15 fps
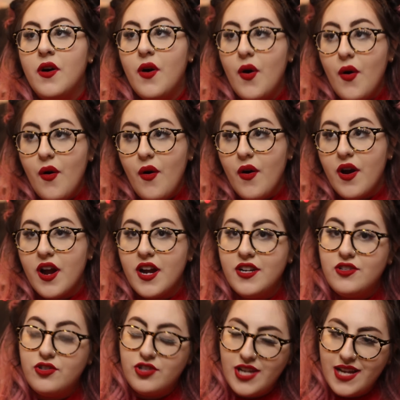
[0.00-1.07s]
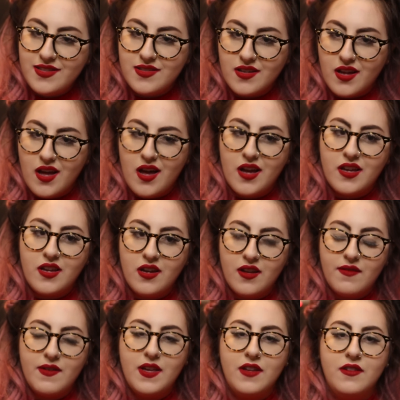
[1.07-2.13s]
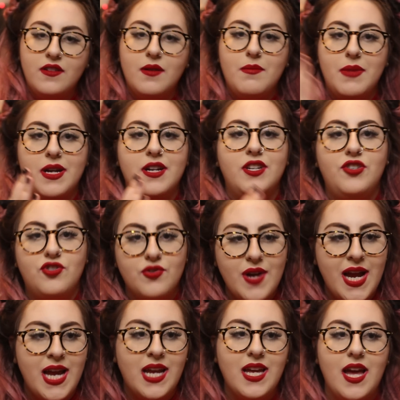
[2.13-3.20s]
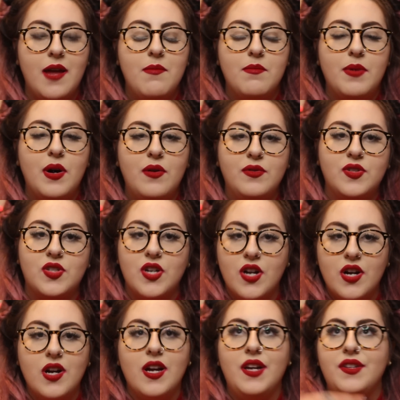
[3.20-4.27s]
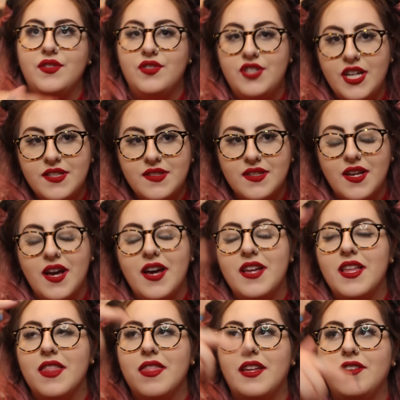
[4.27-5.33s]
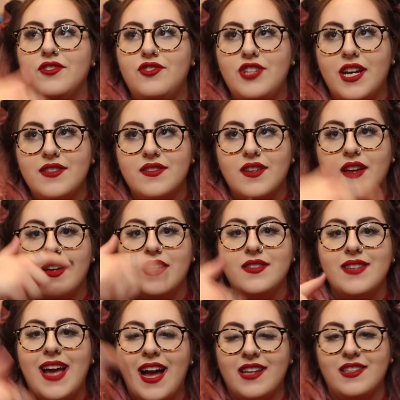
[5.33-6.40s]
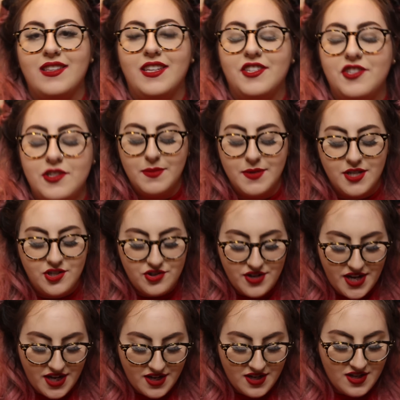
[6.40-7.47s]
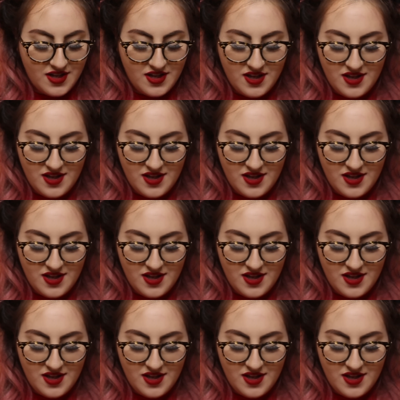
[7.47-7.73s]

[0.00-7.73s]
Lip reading: Or Jessica could have killed Mary Drake and posed her as Jessica, and then Jessica is acting like Mary Drake.